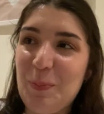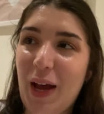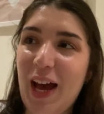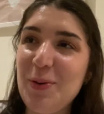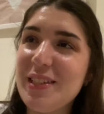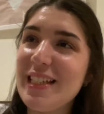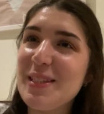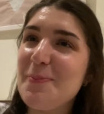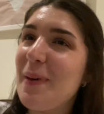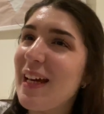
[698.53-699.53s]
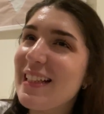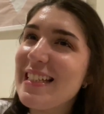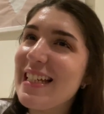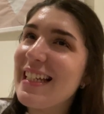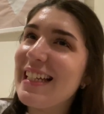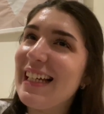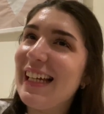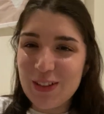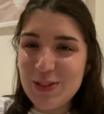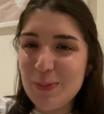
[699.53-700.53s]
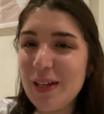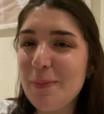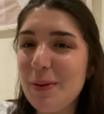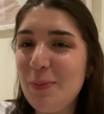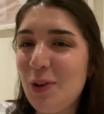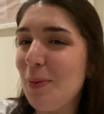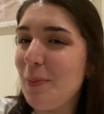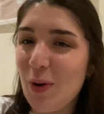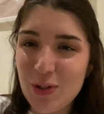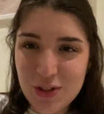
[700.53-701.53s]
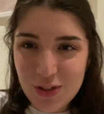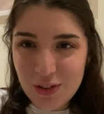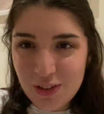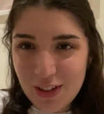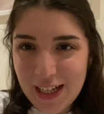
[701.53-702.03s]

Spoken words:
but I was expecting it to be a bit more emotional.